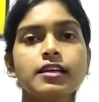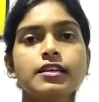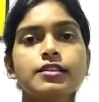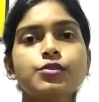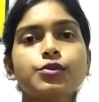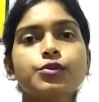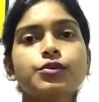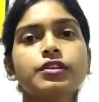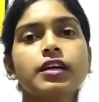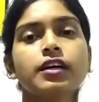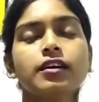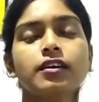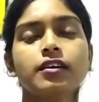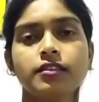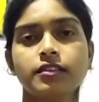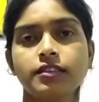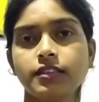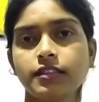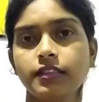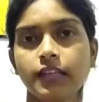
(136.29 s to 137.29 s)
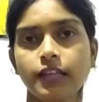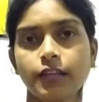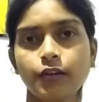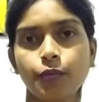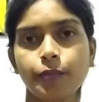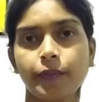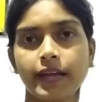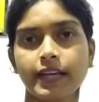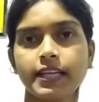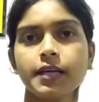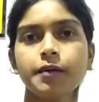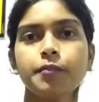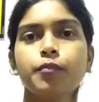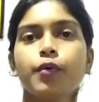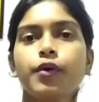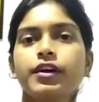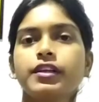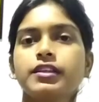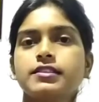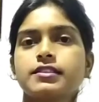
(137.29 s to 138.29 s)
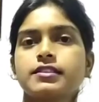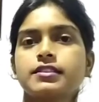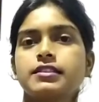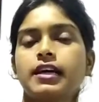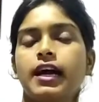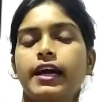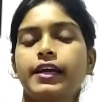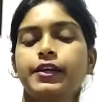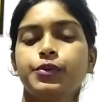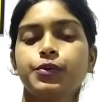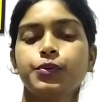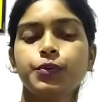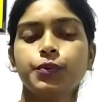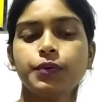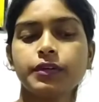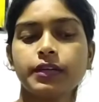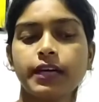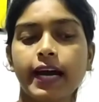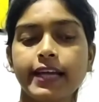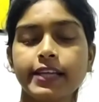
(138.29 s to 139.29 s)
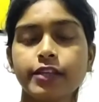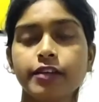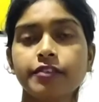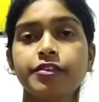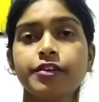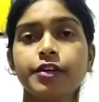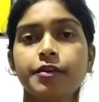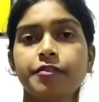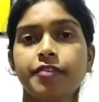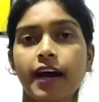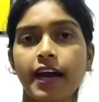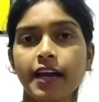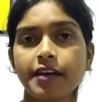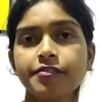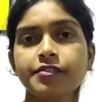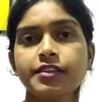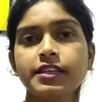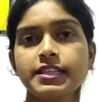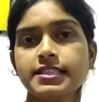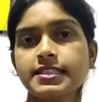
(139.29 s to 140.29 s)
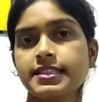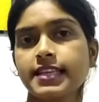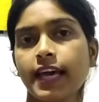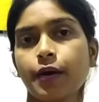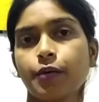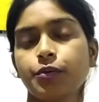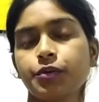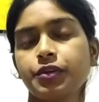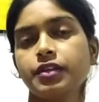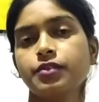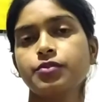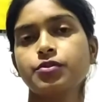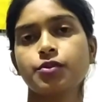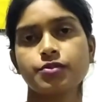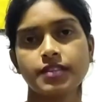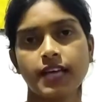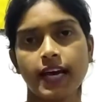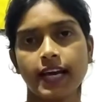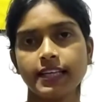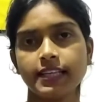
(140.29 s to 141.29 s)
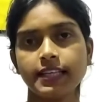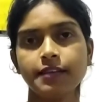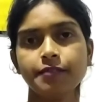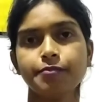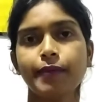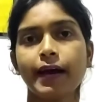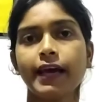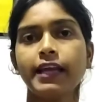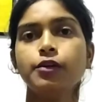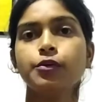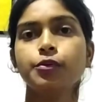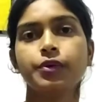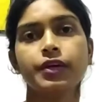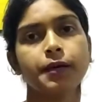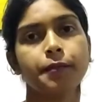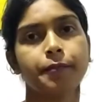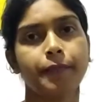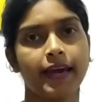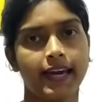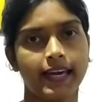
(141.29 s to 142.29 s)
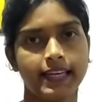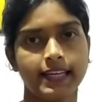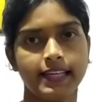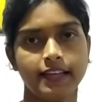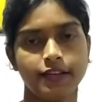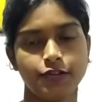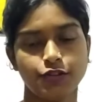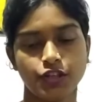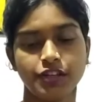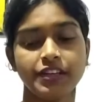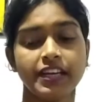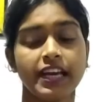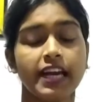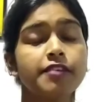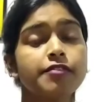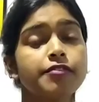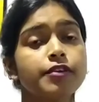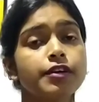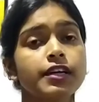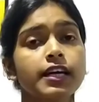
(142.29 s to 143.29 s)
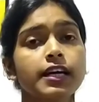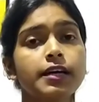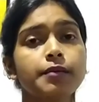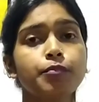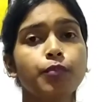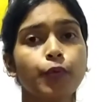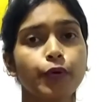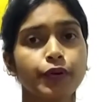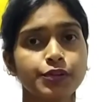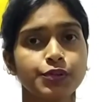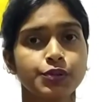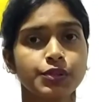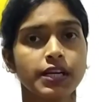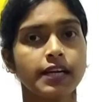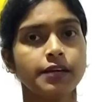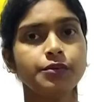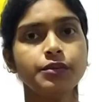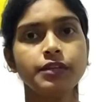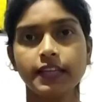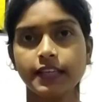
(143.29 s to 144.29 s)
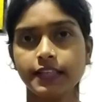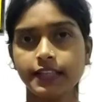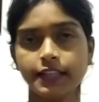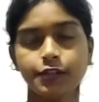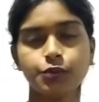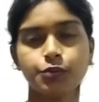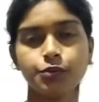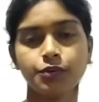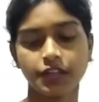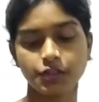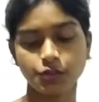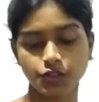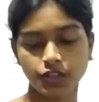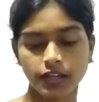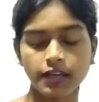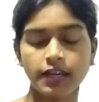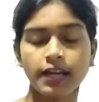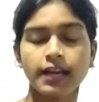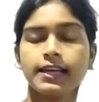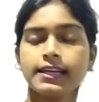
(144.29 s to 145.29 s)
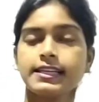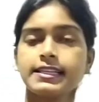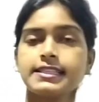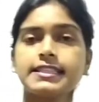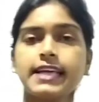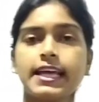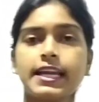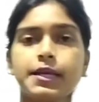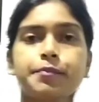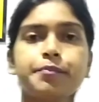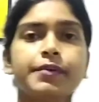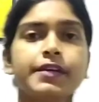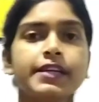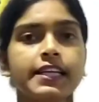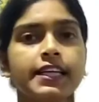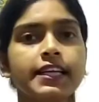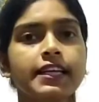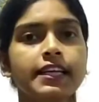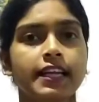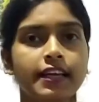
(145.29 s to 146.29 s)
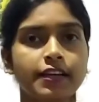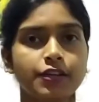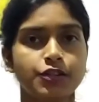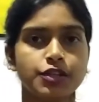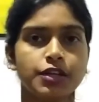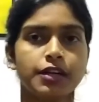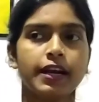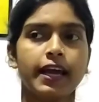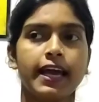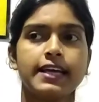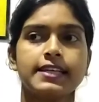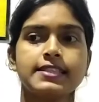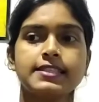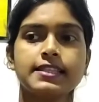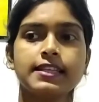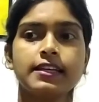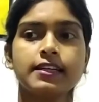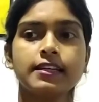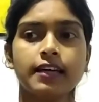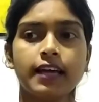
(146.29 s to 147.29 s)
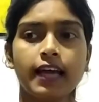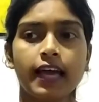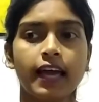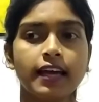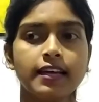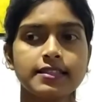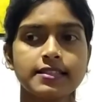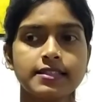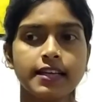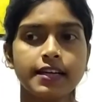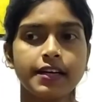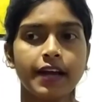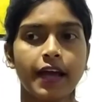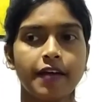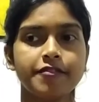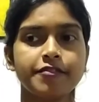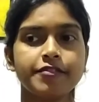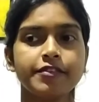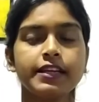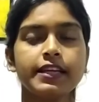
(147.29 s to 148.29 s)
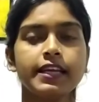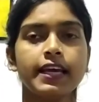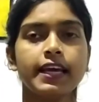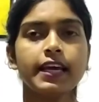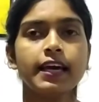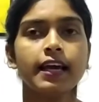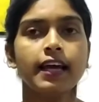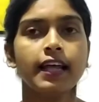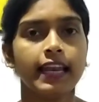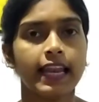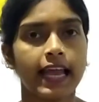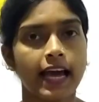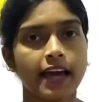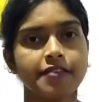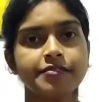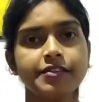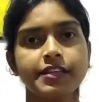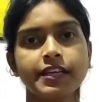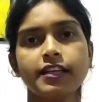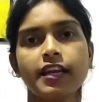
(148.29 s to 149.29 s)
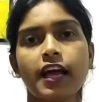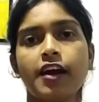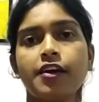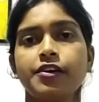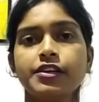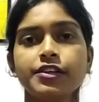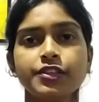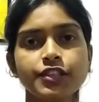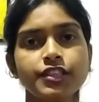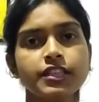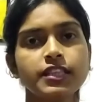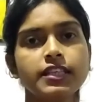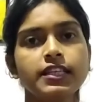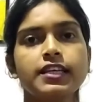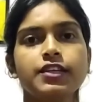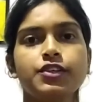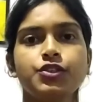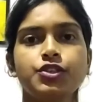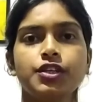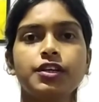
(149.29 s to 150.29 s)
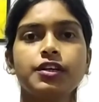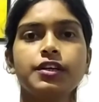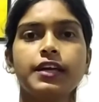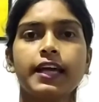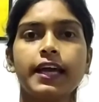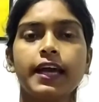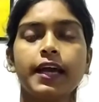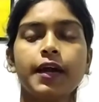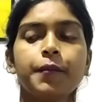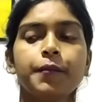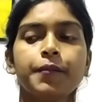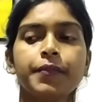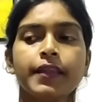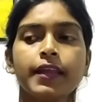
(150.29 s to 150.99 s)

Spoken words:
so the Romantic poets try to kind of revive this chaotic society by looking back at nature. Therefore their poetry are related to nature. They celebrated nature as their everyday life. They nourished in nature. They